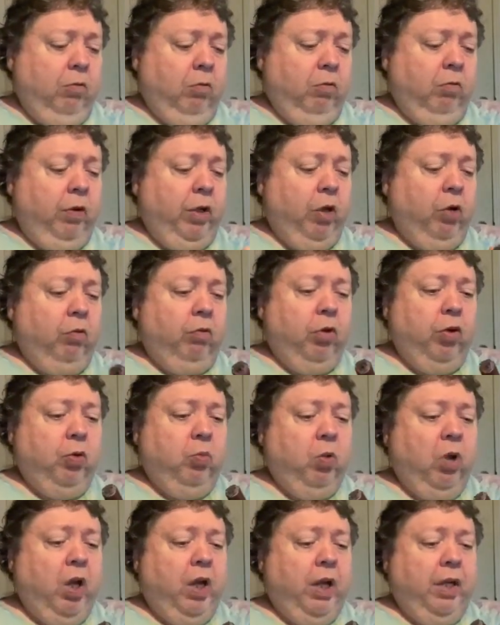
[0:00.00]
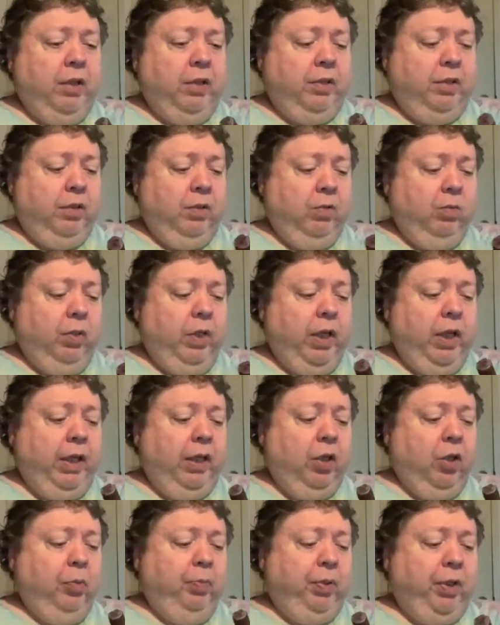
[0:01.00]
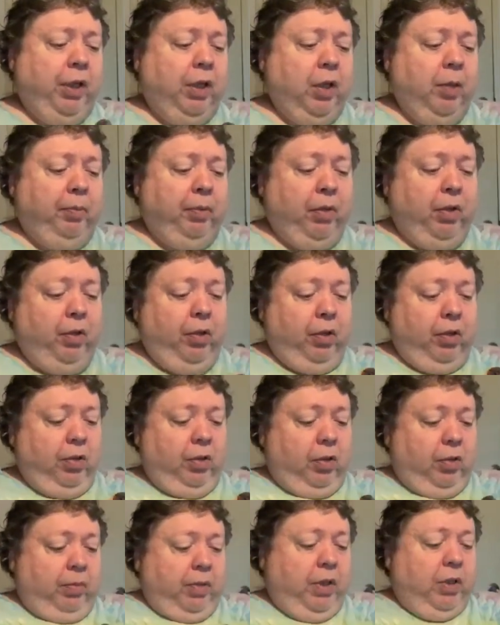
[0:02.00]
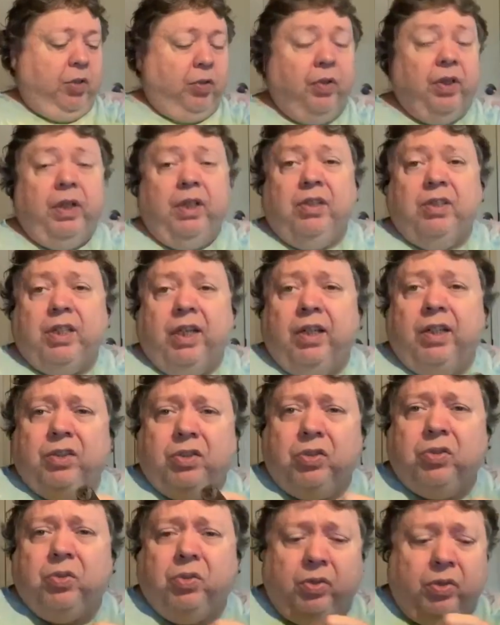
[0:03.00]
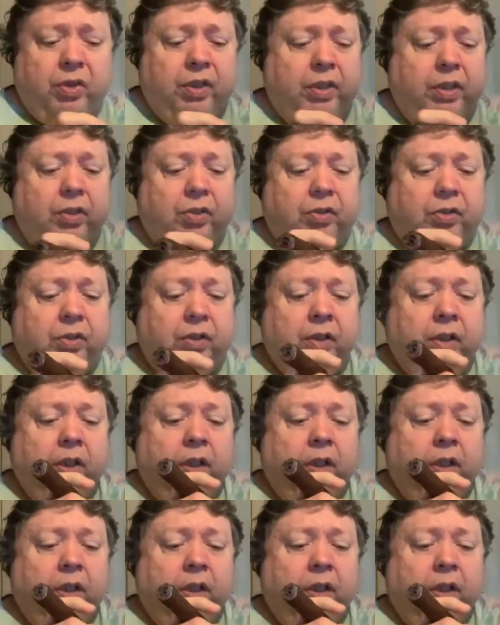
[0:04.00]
railroad wise, when I go pick up all my trains out of storage.